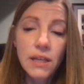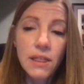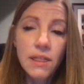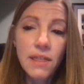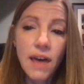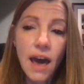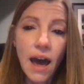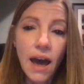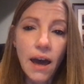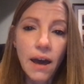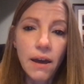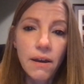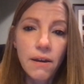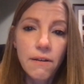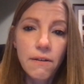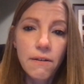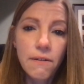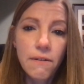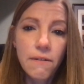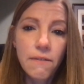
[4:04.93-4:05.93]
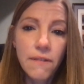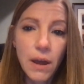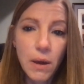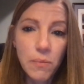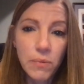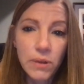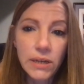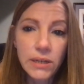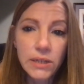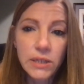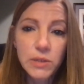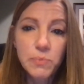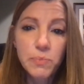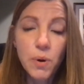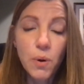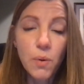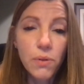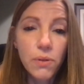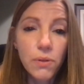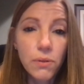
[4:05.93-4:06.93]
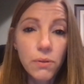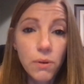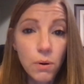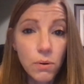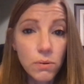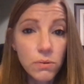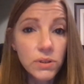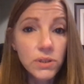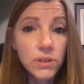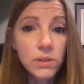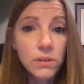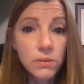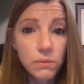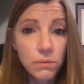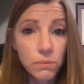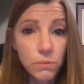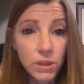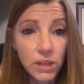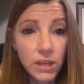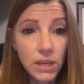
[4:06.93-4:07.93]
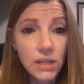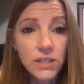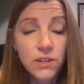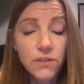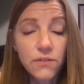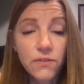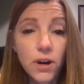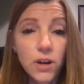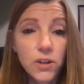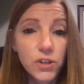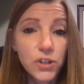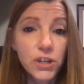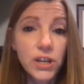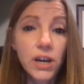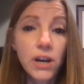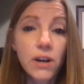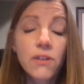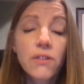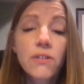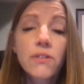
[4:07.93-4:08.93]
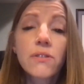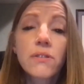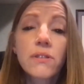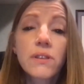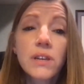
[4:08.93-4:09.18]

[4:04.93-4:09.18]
that families, both those with kids in foster care,